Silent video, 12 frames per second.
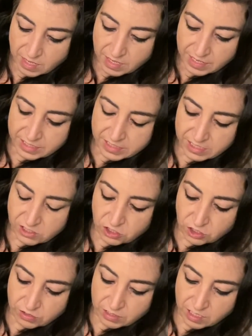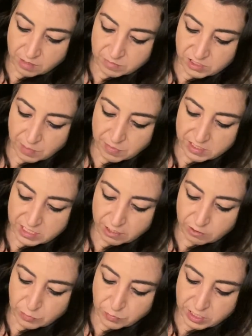It says some of the
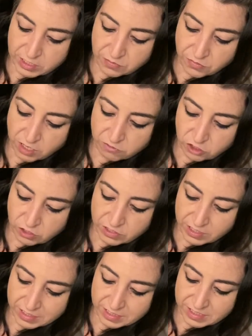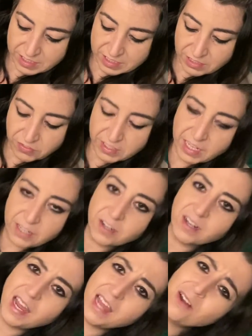tarot spreads involve choosing a
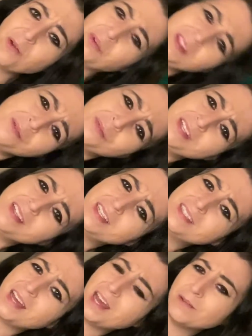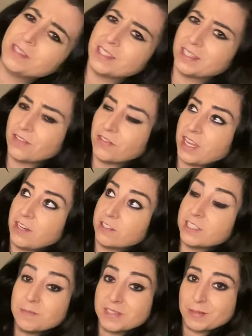significator. I don't really read like that with significator.
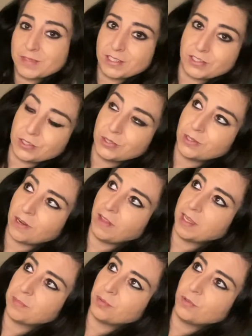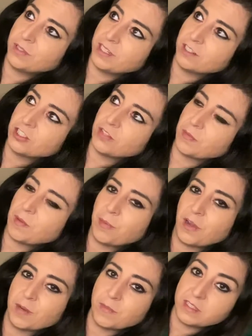Sometimes I do. I'll like pull an energy from the
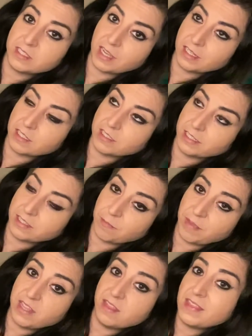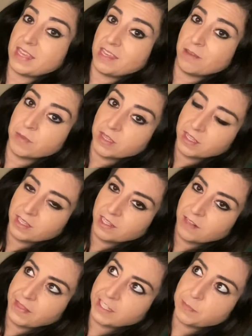bottom of the deck. That's like the main theme.
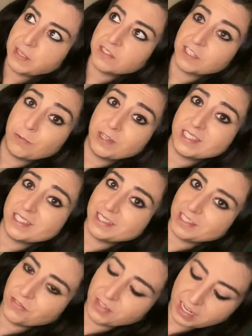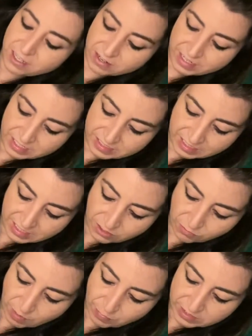That's basically what a significator is. It either
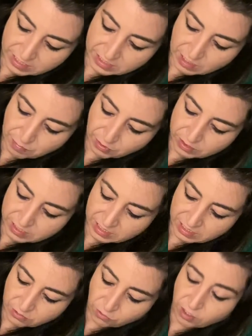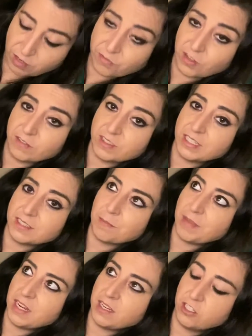represents the person or it involves like the
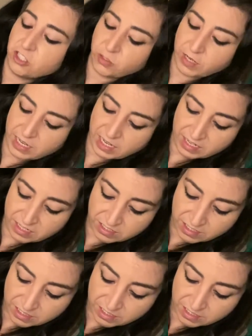main issue at hand.